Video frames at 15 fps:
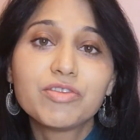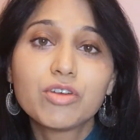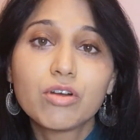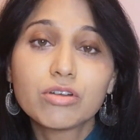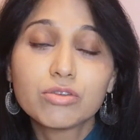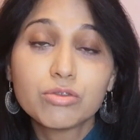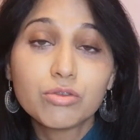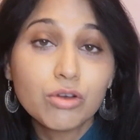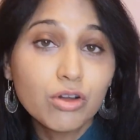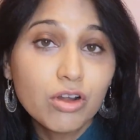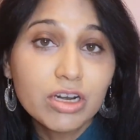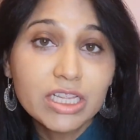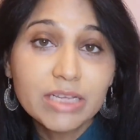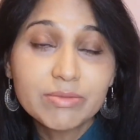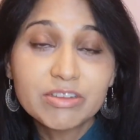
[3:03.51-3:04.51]
got oral
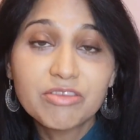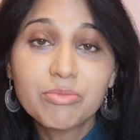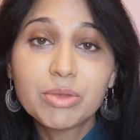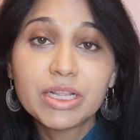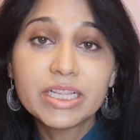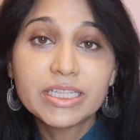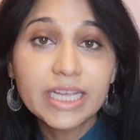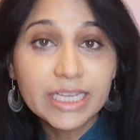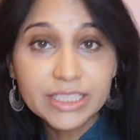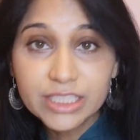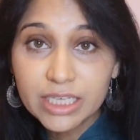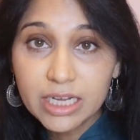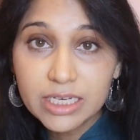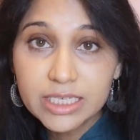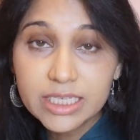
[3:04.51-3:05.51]
contraceptive pills,
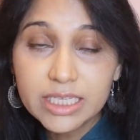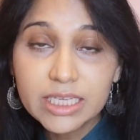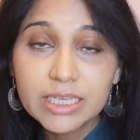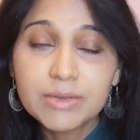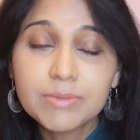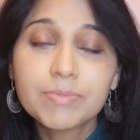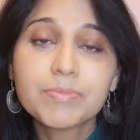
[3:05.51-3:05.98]
HRT,